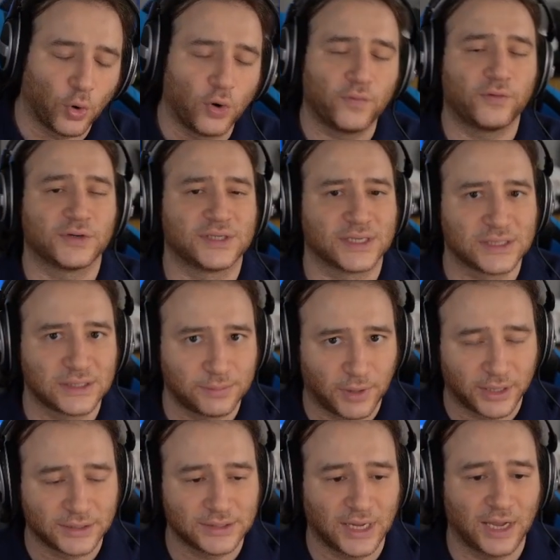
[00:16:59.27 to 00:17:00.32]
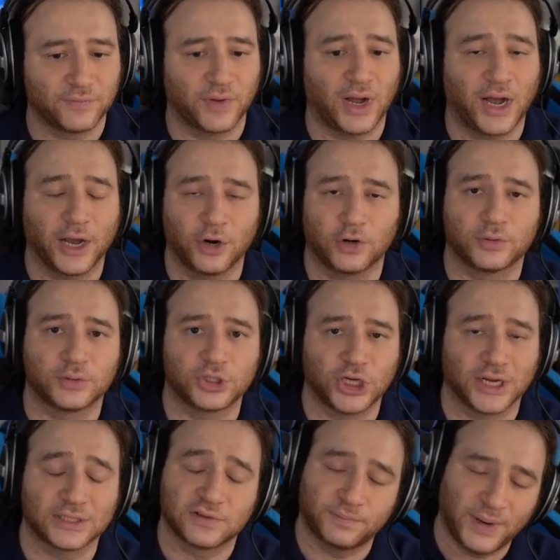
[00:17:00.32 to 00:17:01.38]
over six months have a higher
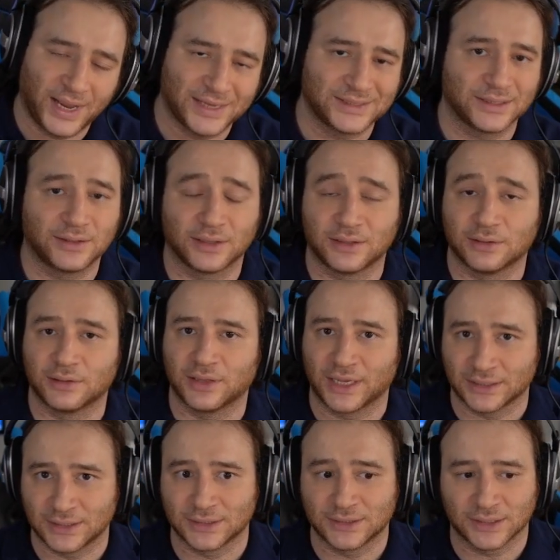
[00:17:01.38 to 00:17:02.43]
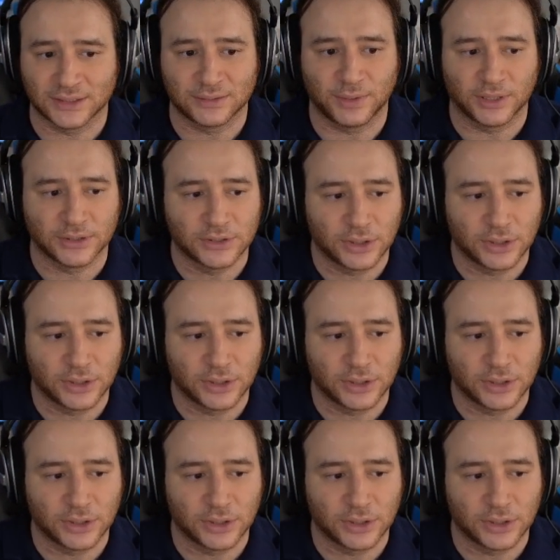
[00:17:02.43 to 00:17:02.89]
chance of passing than less than six months.